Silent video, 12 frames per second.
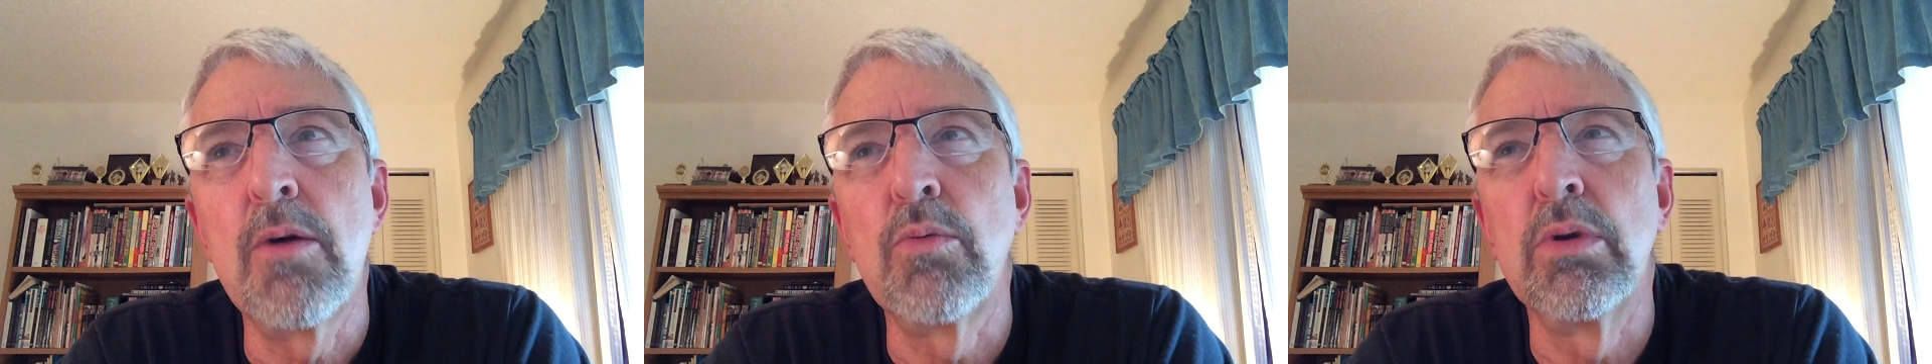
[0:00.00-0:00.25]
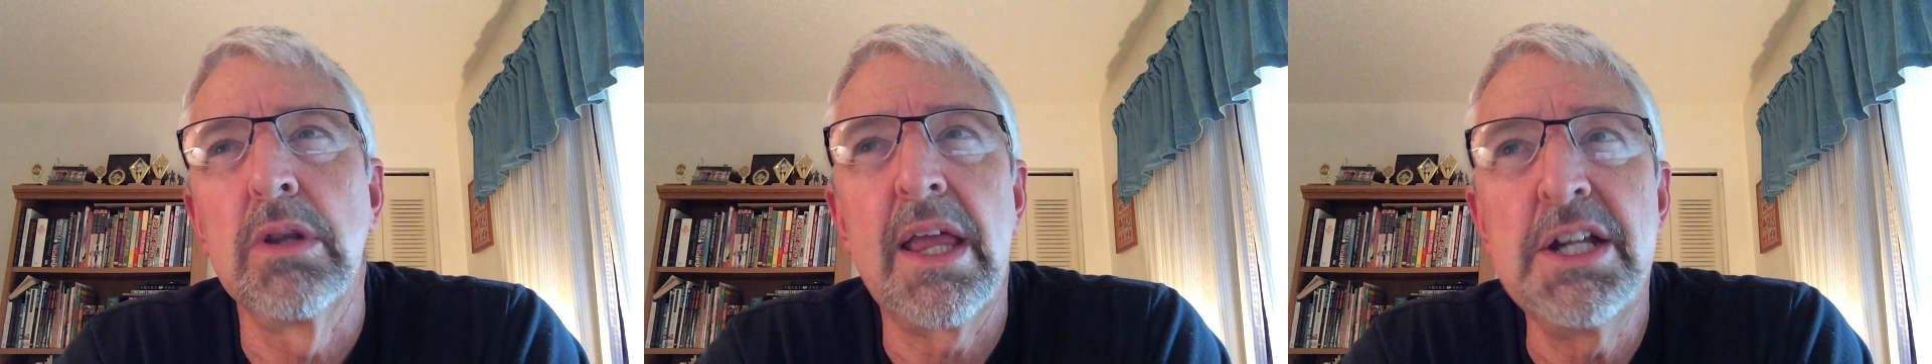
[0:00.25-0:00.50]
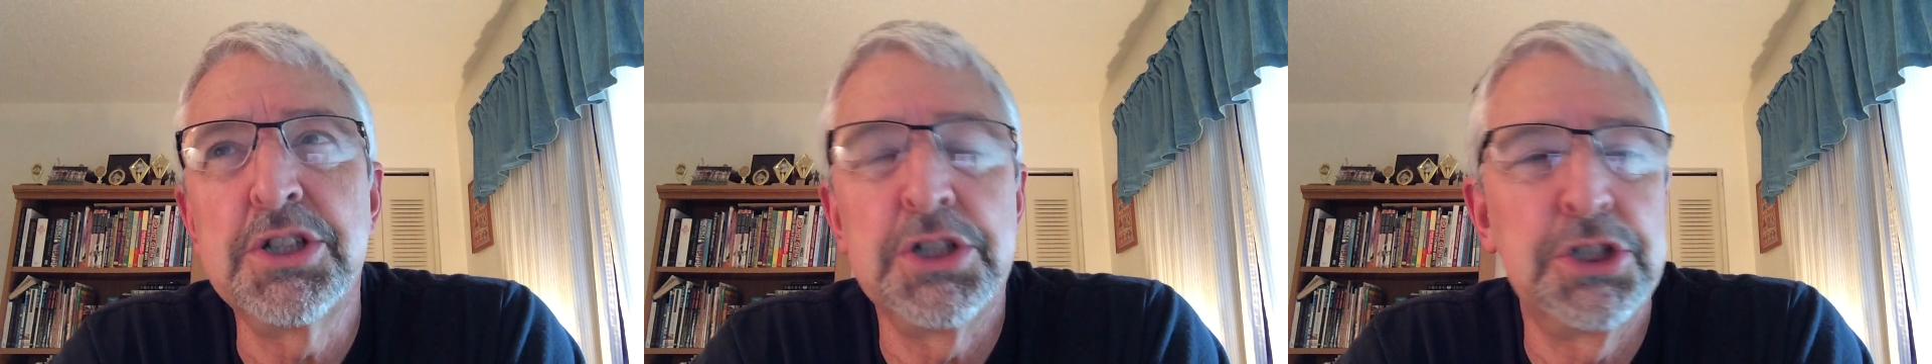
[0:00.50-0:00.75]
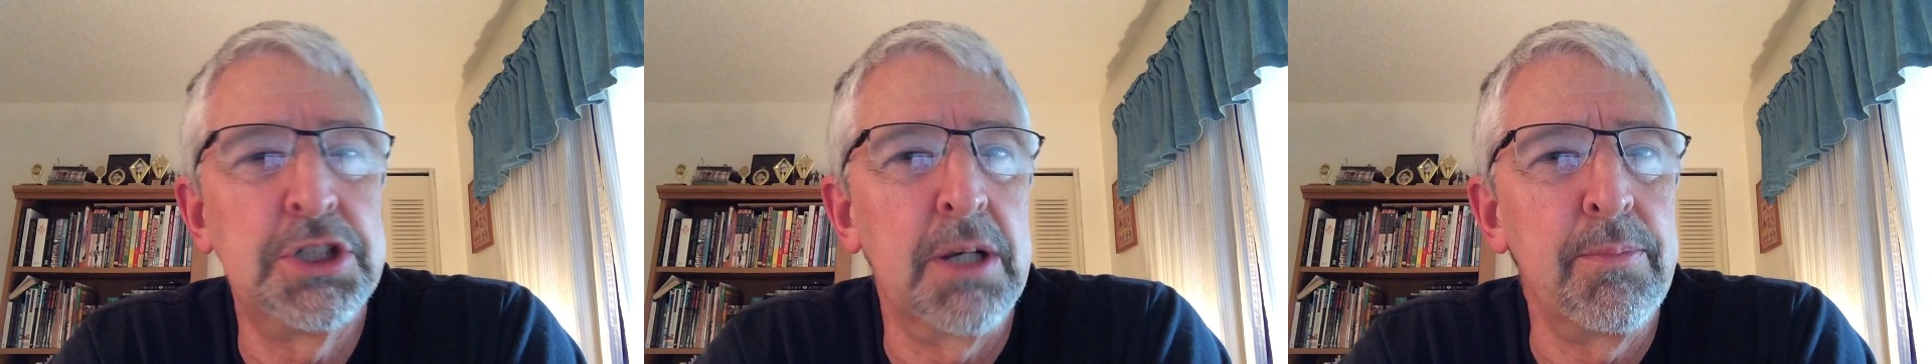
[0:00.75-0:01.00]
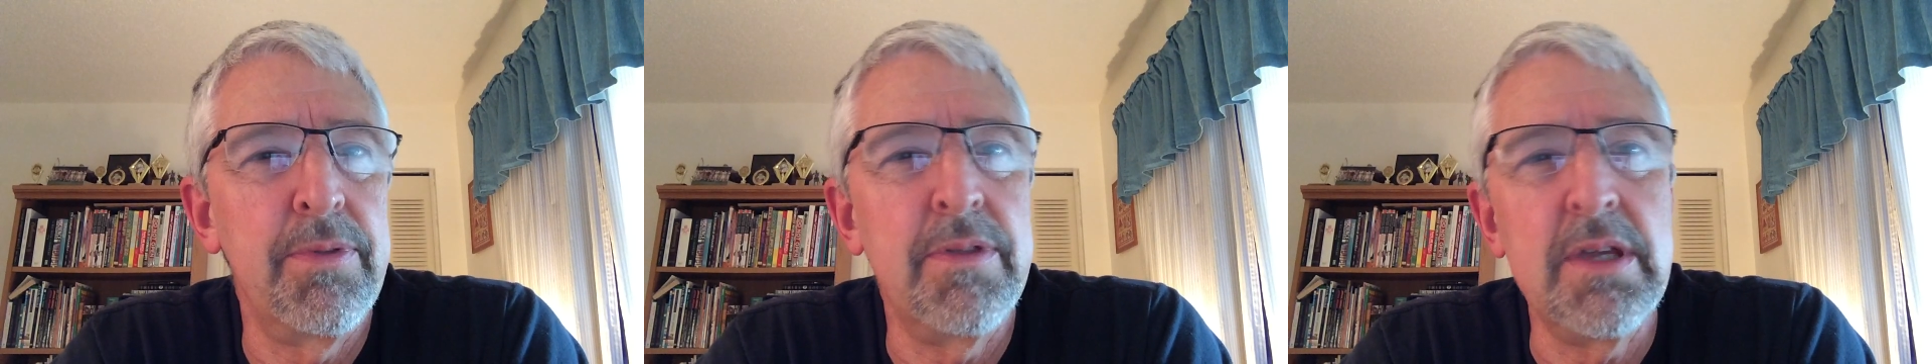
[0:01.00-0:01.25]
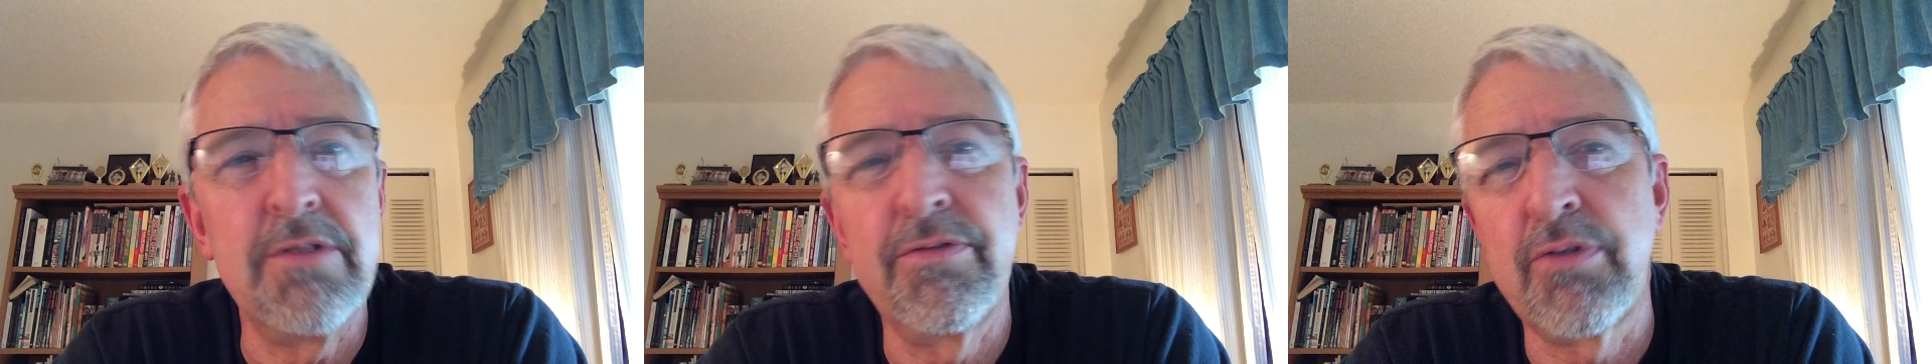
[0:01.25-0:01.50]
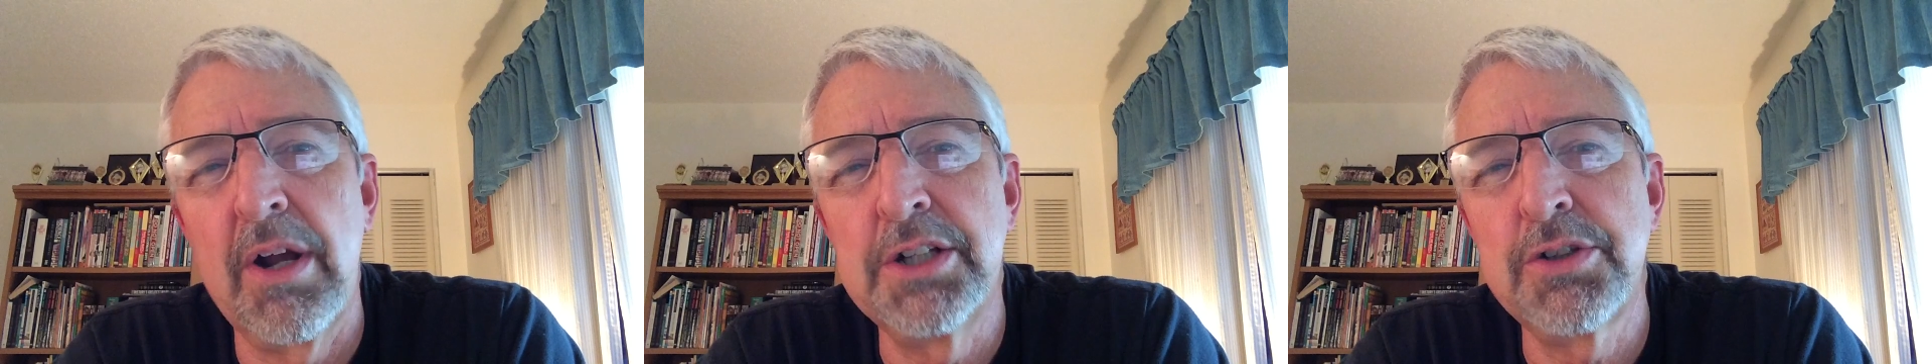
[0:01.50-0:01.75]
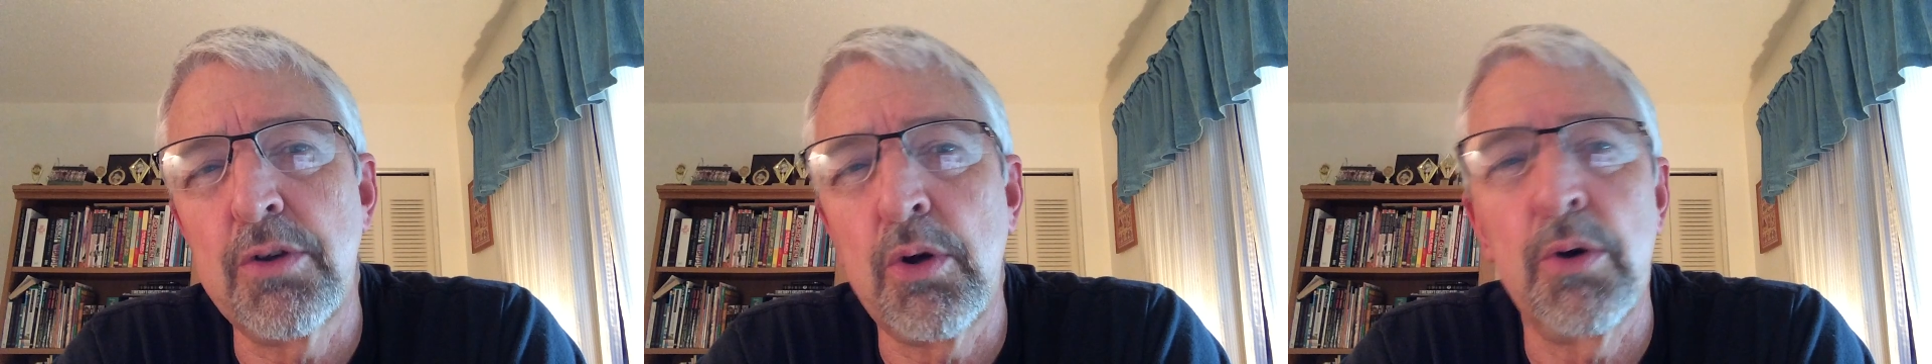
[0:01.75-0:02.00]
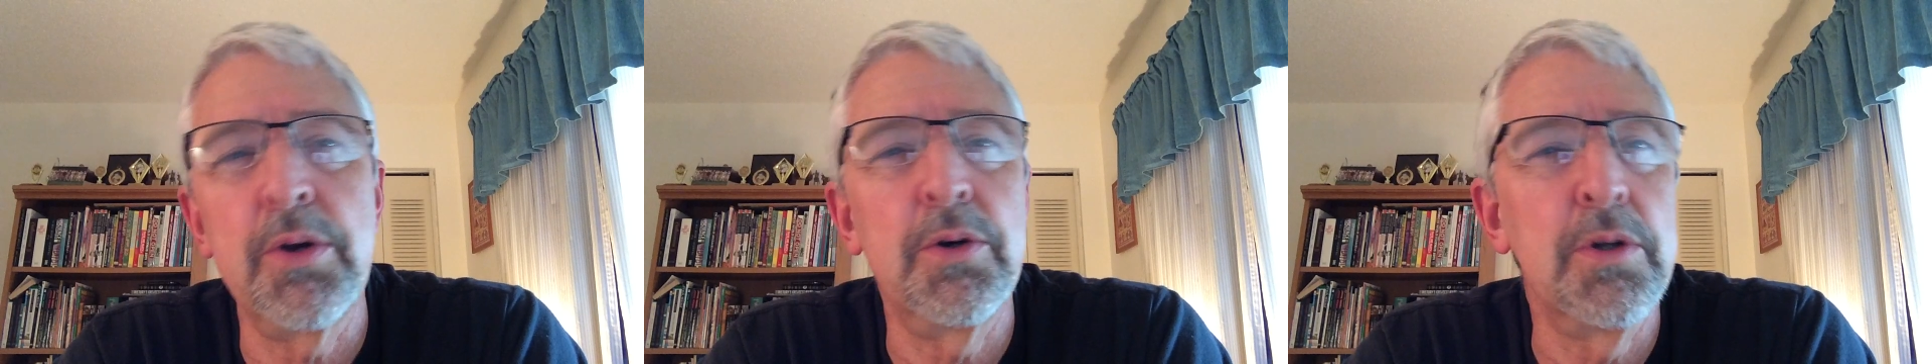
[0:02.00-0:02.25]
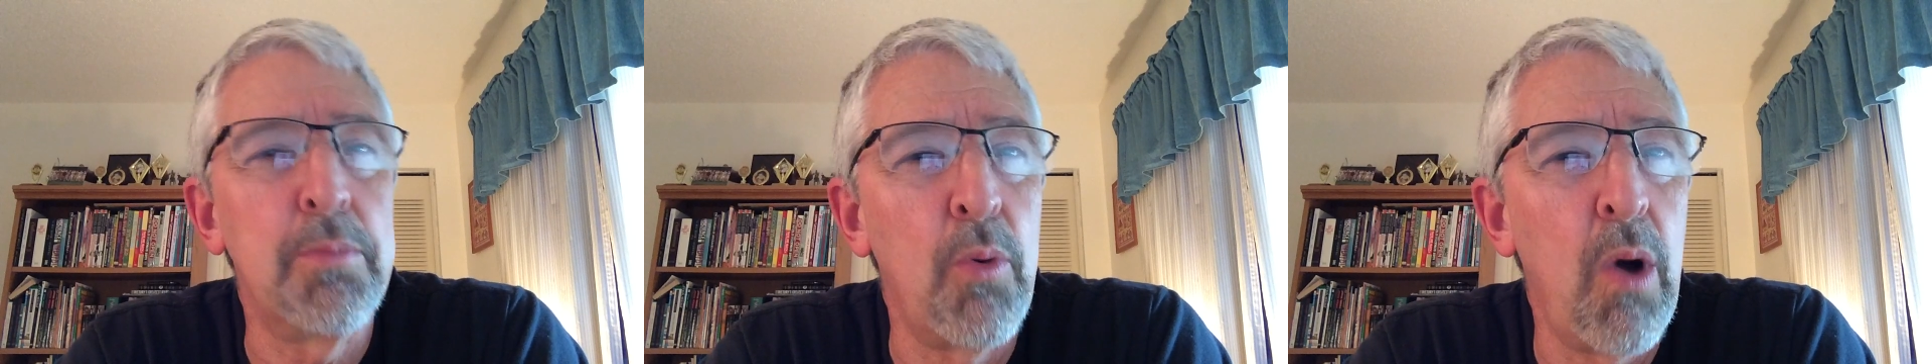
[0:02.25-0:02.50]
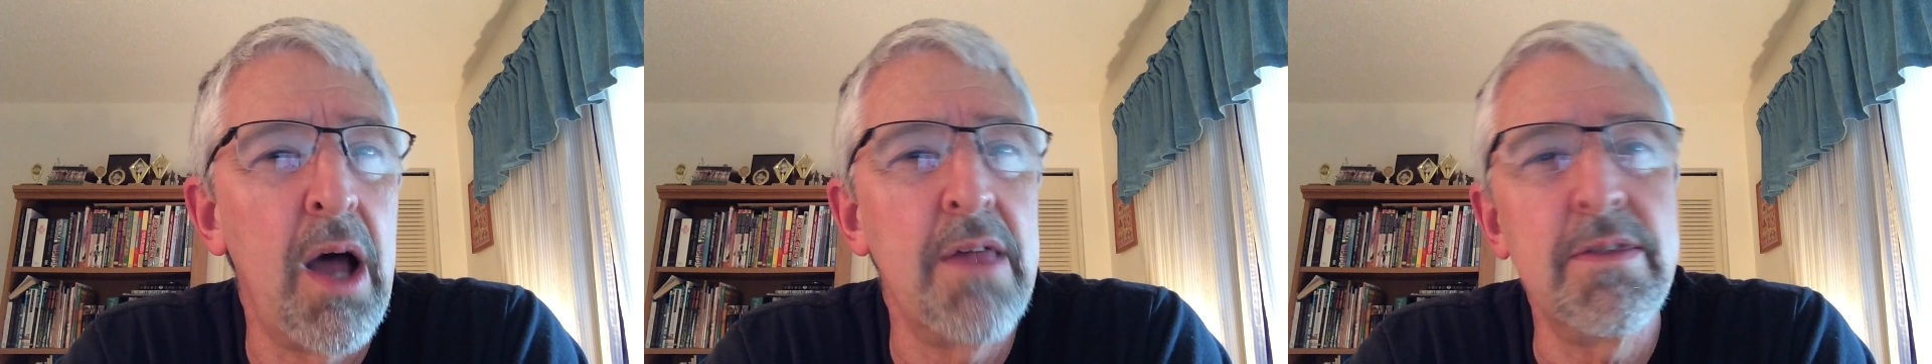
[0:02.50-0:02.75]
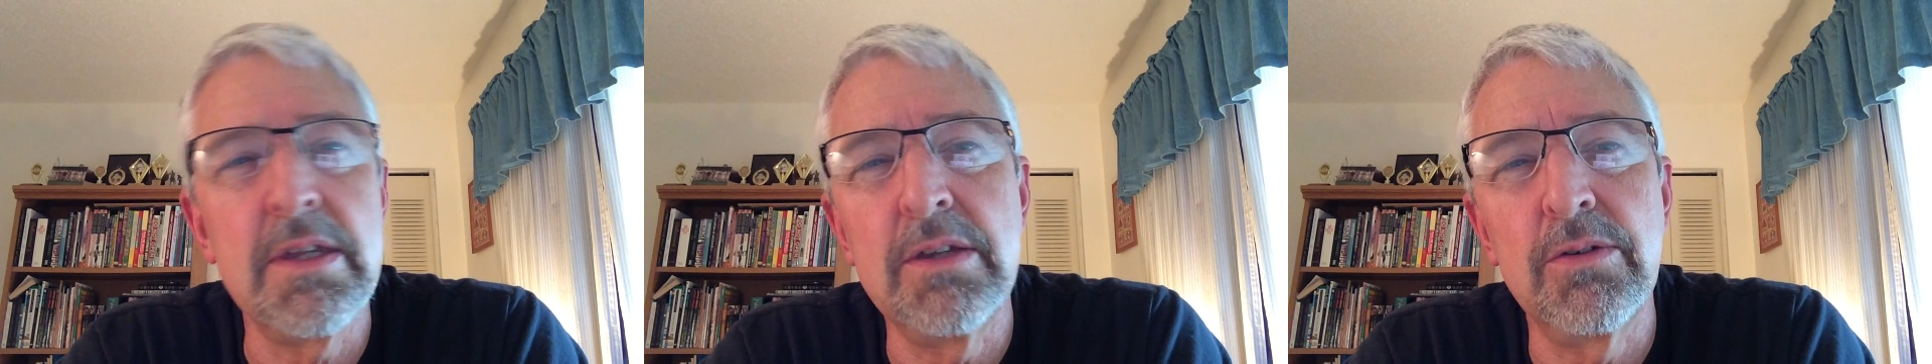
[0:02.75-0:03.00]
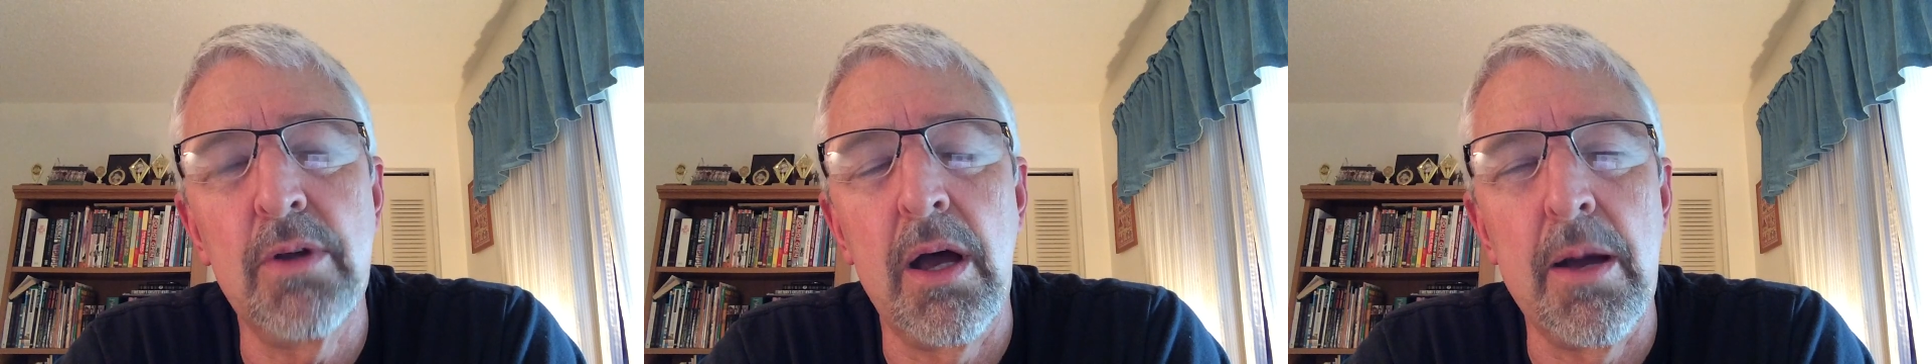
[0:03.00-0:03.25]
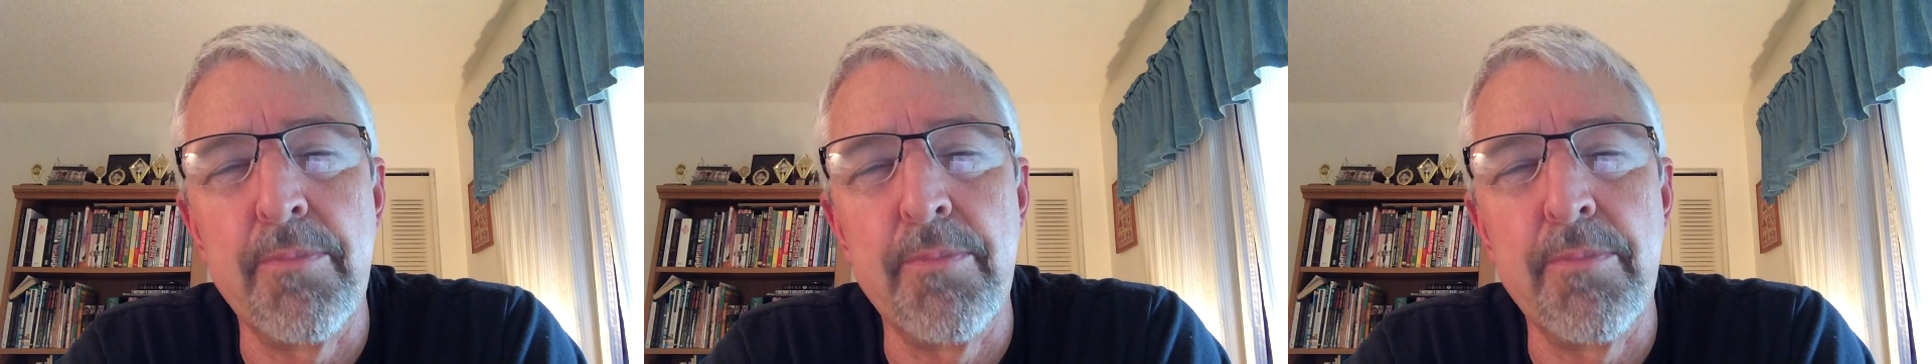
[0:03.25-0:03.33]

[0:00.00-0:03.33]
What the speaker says: relationship. The French, the coureurs de bois, these